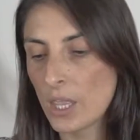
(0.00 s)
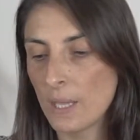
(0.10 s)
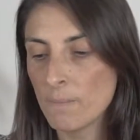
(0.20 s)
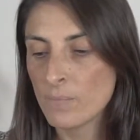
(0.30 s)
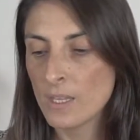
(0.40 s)

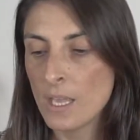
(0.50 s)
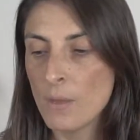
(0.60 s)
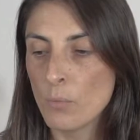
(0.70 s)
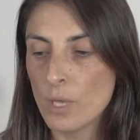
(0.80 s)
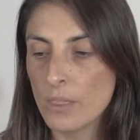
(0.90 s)
Okay,
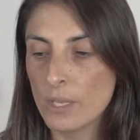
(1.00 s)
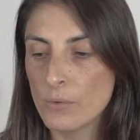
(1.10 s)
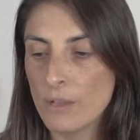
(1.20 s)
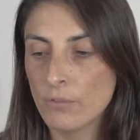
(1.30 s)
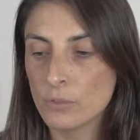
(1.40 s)

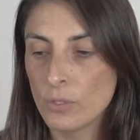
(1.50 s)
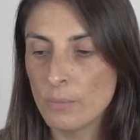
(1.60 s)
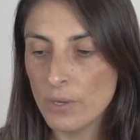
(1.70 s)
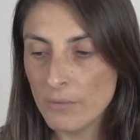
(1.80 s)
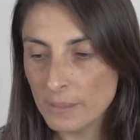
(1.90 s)
let
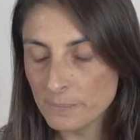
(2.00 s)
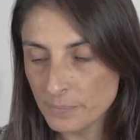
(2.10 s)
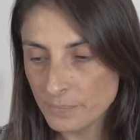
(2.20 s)
me take a